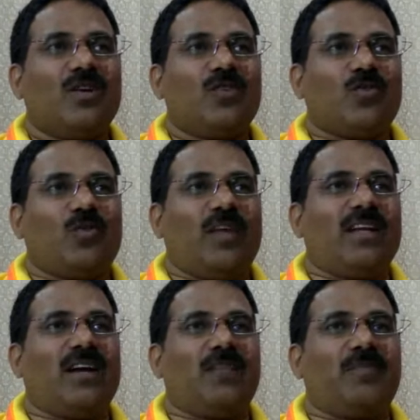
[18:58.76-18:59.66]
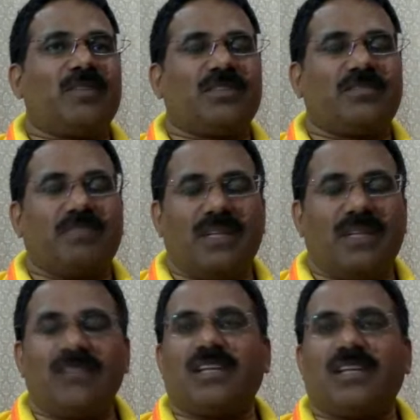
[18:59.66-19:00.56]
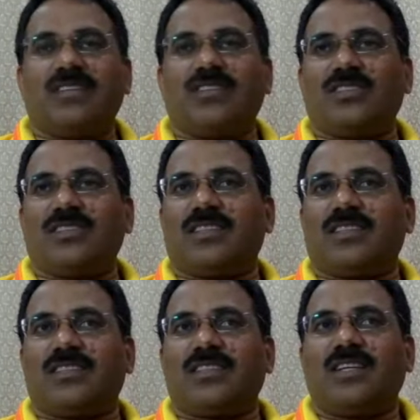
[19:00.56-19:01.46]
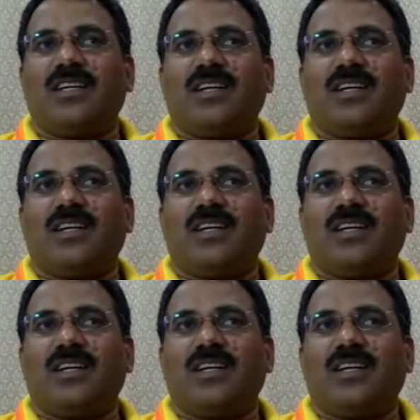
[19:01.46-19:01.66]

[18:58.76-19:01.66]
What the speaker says: So when a person believes that Jesus has